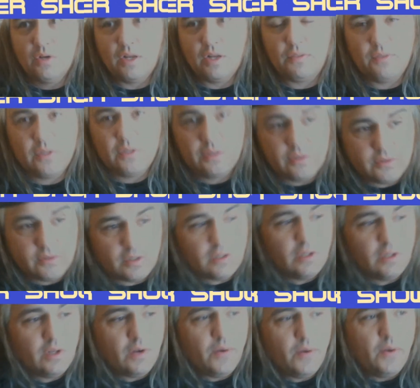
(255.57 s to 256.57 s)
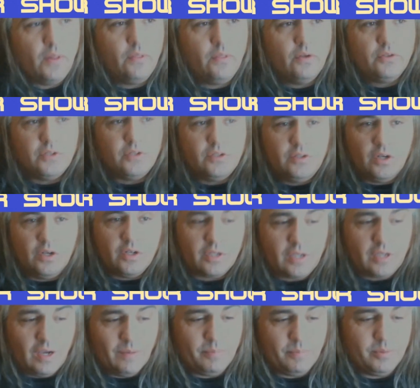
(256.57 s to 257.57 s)
I think there's a ton of
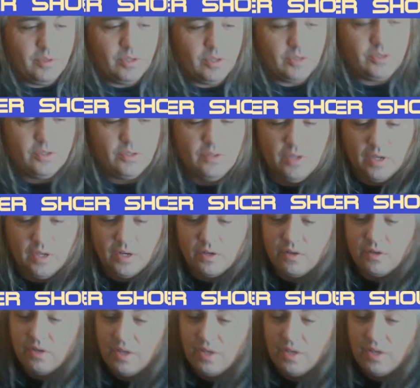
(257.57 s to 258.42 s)
competition there.